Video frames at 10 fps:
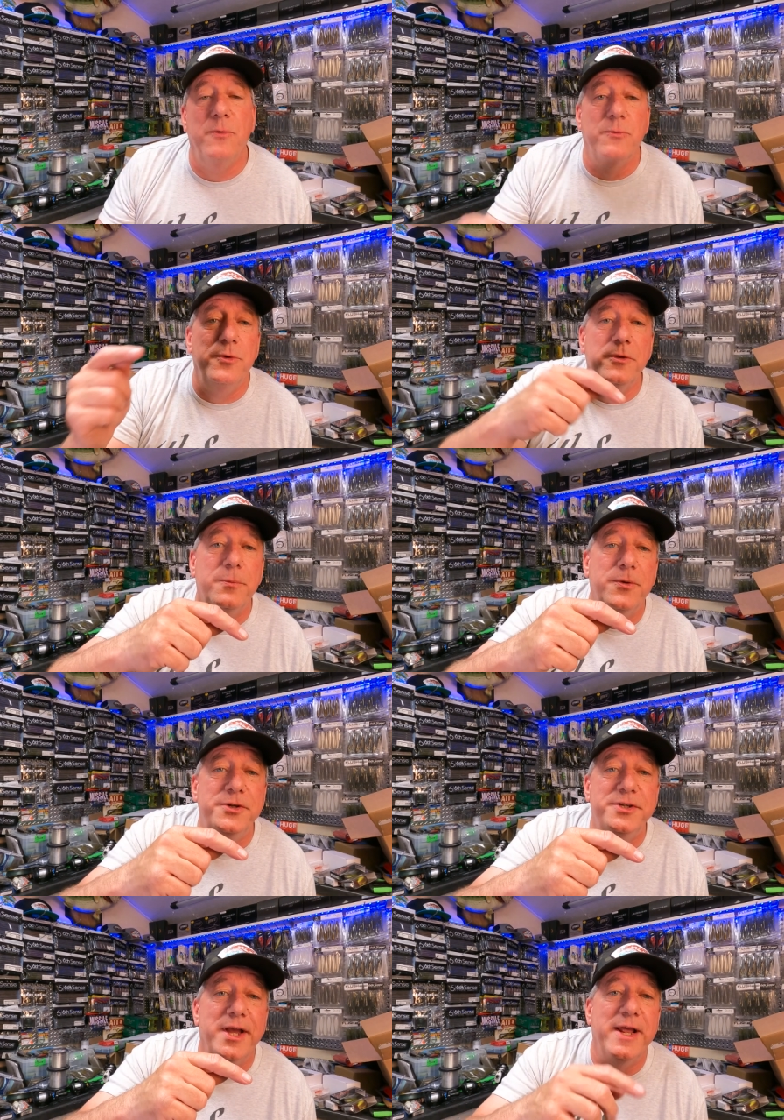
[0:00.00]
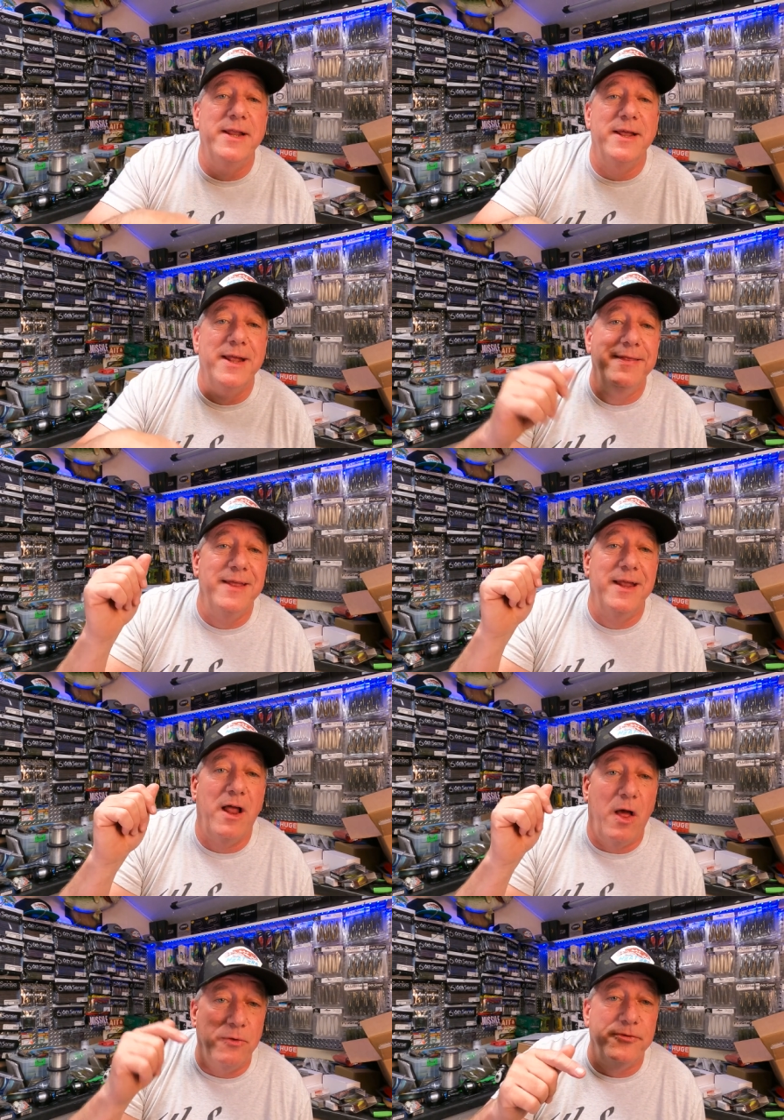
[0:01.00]
We'd really appreciate it. And
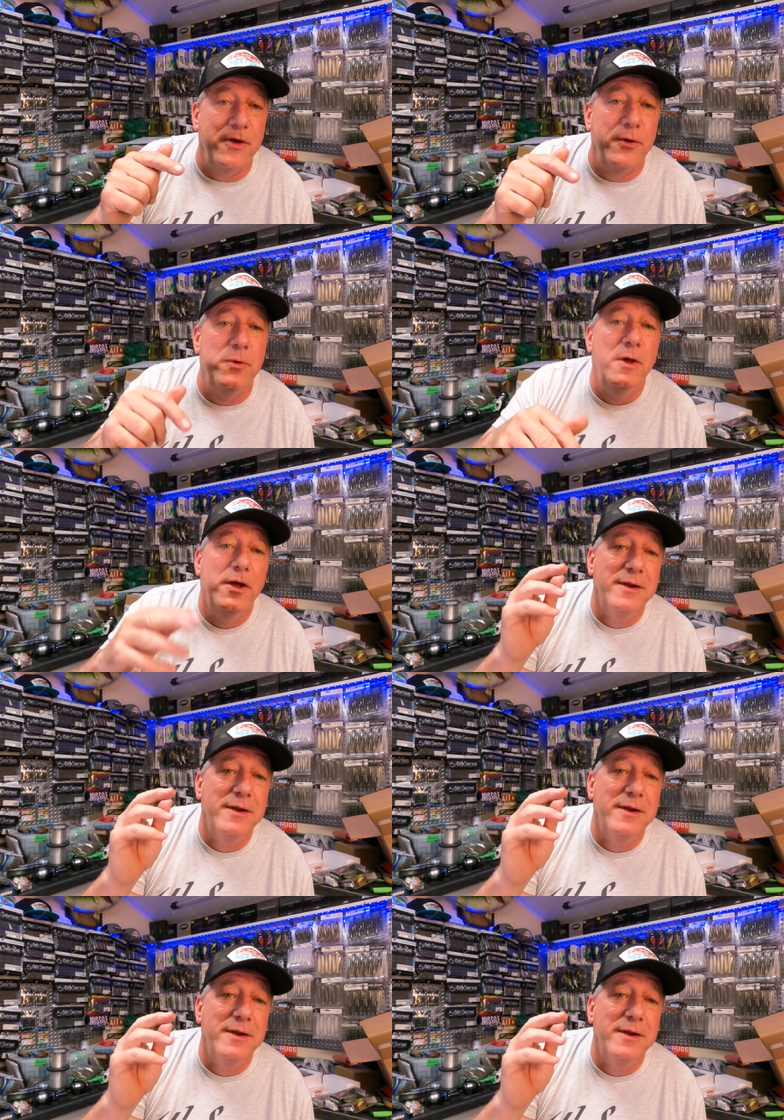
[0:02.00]
then also